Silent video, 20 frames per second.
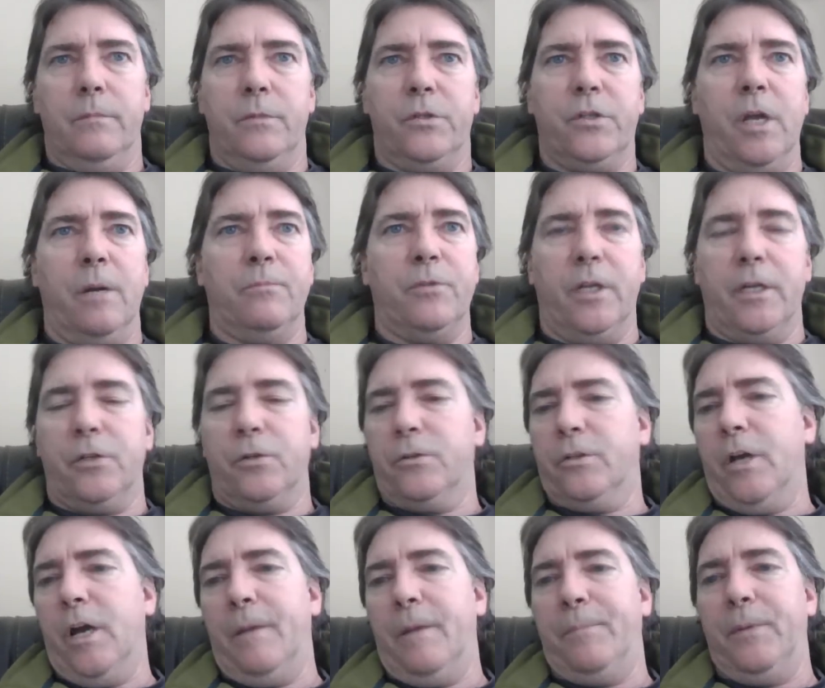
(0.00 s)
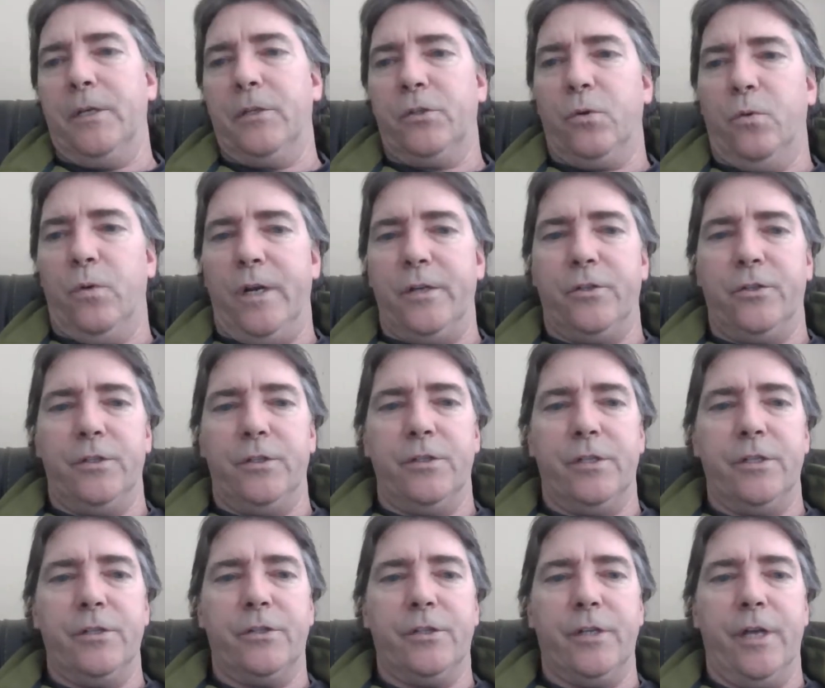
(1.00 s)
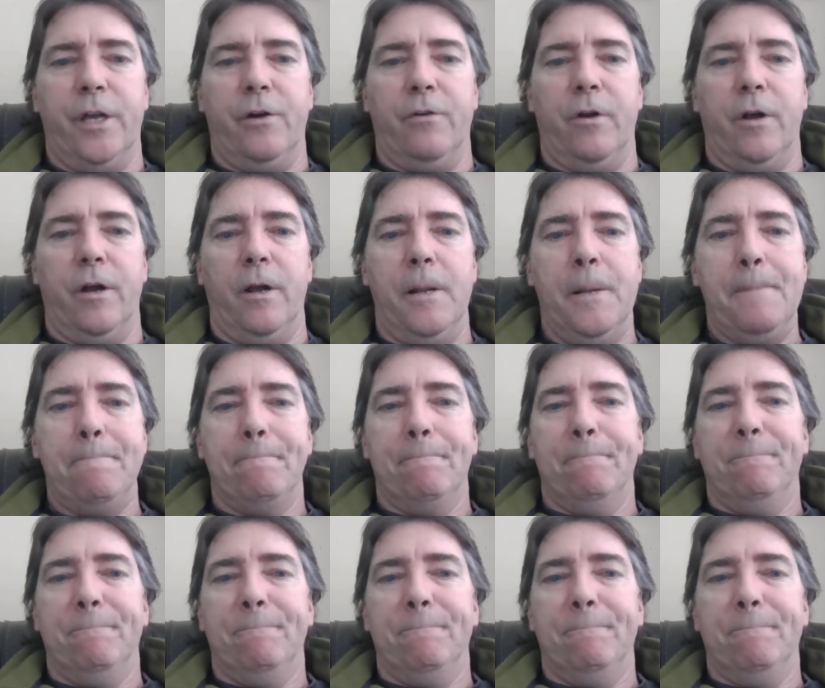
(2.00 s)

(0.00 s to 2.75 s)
subjects, topics, questions, etc.